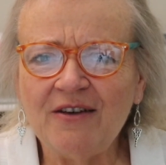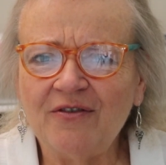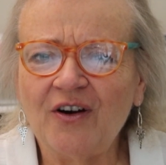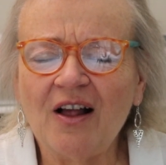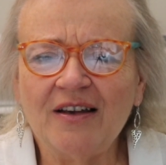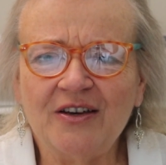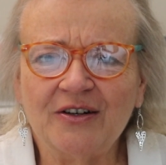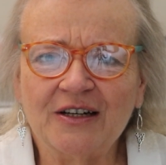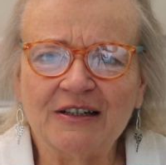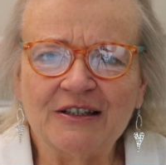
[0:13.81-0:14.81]
for all your
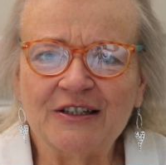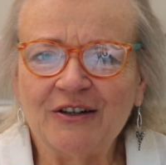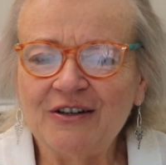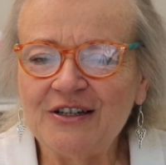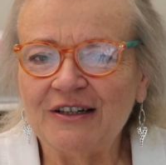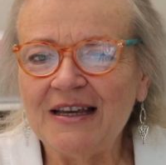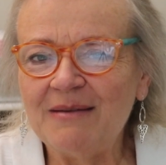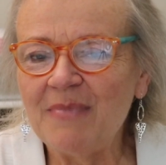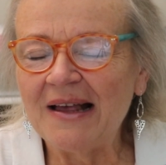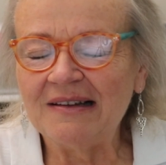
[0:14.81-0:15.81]
concern, your
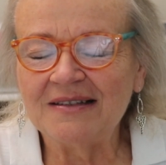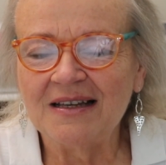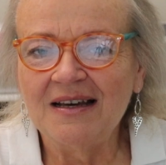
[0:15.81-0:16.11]
emails,